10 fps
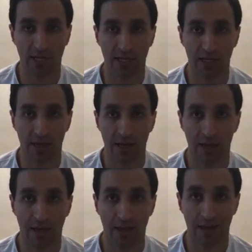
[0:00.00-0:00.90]
Like,
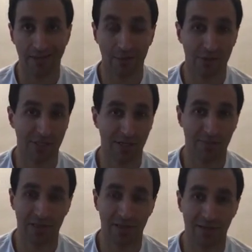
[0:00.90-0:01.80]
I think there's going to
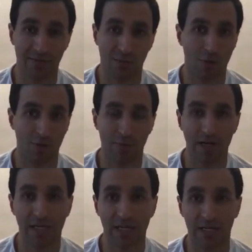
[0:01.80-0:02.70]
be more
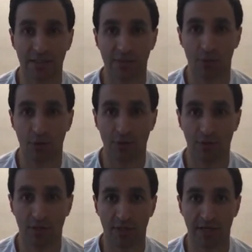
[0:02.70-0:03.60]
money in sports
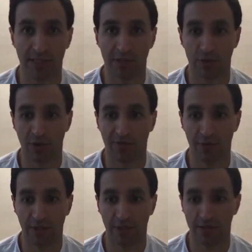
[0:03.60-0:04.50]
within the next 3 to 4
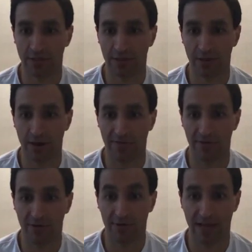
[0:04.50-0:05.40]
years than there
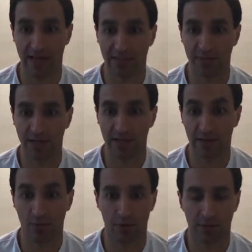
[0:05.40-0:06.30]
ever has been,
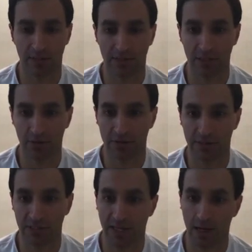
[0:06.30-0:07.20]
and we'll continue to
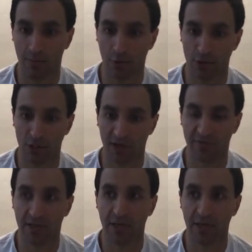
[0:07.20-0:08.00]
see that upward shift.